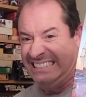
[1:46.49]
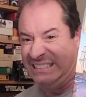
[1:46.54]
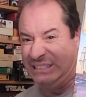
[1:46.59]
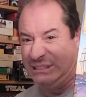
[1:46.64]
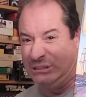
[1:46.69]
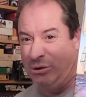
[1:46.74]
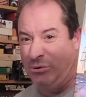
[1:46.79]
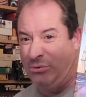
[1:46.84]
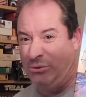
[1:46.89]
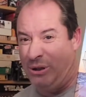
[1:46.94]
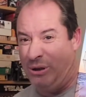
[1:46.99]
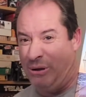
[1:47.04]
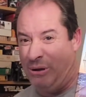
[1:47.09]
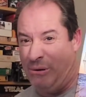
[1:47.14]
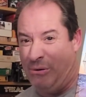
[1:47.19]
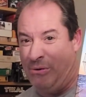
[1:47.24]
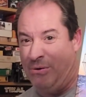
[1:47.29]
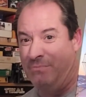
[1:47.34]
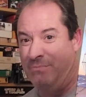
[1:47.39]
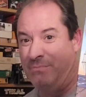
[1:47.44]
Don't
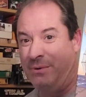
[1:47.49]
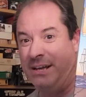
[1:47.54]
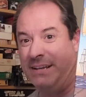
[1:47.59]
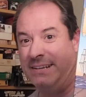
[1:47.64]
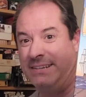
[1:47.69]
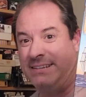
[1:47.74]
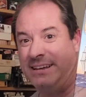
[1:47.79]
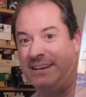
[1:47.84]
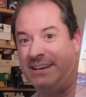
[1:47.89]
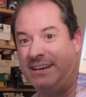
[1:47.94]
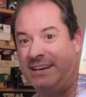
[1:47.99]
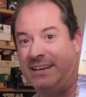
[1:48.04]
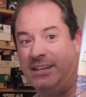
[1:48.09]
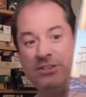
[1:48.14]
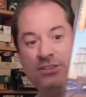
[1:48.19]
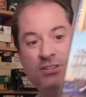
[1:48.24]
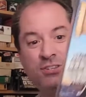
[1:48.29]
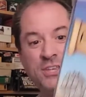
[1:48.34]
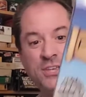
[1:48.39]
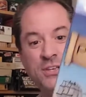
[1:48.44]
know, but it's
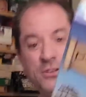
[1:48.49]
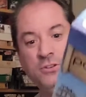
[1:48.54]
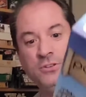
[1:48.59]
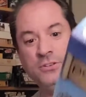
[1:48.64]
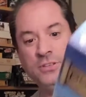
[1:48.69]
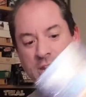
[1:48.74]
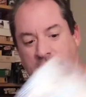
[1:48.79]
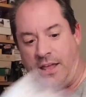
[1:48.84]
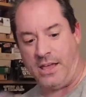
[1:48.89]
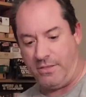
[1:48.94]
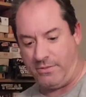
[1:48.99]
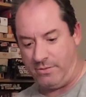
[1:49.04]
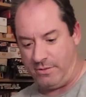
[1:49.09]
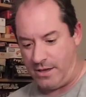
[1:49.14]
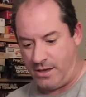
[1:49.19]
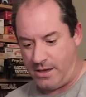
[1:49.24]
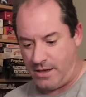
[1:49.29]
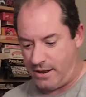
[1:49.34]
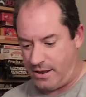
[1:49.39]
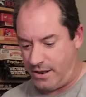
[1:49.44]
sealed, and
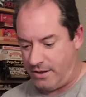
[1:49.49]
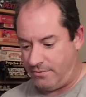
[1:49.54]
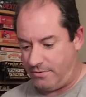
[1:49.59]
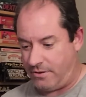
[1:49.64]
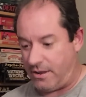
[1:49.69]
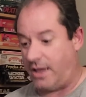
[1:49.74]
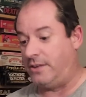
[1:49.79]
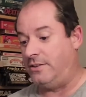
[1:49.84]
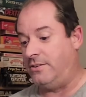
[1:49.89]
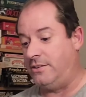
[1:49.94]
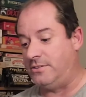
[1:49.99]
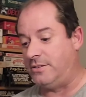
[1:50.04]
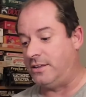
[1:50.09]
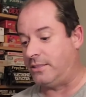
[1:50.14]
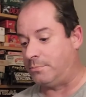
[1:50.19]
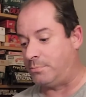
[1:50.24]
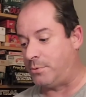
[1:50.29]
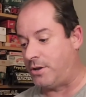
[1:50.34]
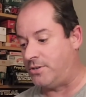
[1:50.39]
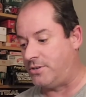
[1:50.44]
I did take
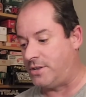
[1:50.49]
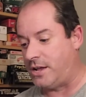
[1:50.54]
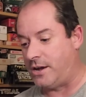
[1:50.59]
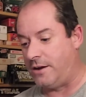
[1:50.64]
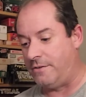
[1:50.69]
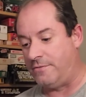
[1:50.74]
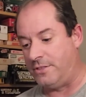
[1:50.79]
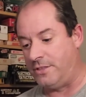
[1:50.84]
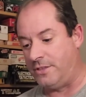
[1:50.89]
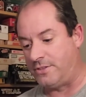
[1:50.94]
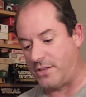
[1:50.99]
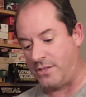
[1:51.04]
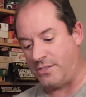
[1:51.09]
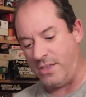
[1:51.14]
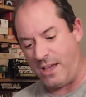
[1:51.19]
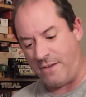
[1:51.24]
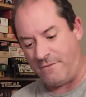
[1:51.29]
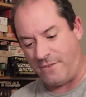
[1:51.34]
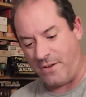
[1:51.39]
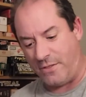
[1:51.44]
the price tag off of this. I
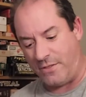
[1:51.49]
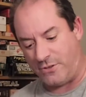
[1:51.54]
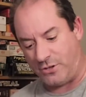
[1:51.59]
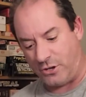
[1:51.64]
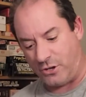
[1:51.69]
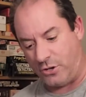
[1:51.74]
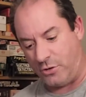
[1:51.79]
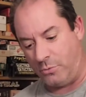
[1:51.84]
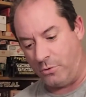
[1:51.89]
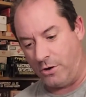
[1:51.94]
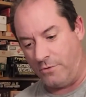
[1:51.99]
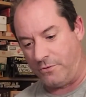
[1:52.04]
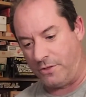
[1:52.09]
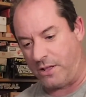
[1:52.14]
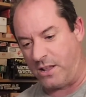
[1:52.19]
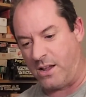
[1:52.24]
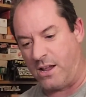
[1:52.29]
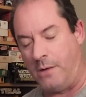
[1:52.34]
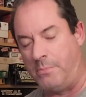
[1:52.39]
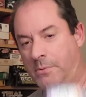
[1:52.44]
think I found this at Goodwill for
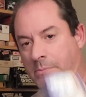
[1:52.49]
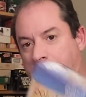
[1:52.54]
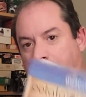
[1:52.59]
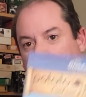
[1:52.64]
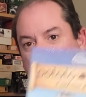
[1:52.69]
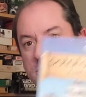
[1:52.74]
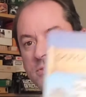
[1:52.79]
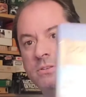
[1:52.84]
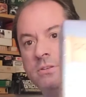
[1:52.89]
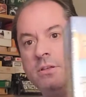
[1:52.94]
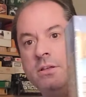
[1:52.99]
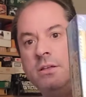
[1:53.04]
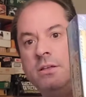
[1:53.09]
like a couple bucks.